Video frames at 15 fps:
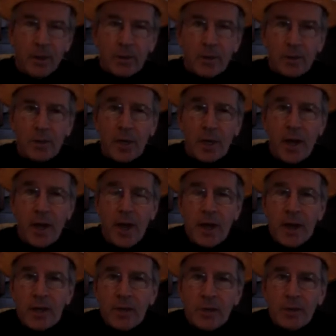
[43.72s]
The
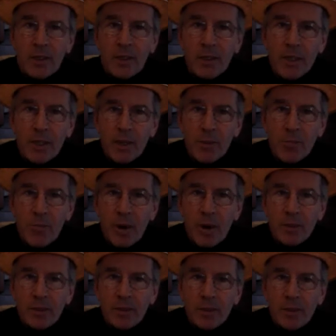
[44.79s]
Tsarnaevs, the
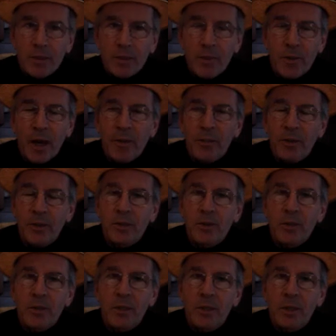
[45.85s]
Boston
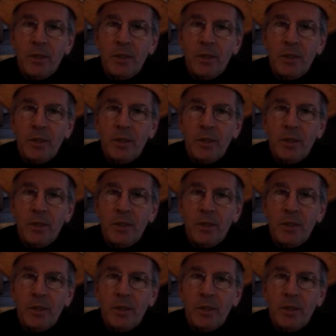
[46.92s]
bombers.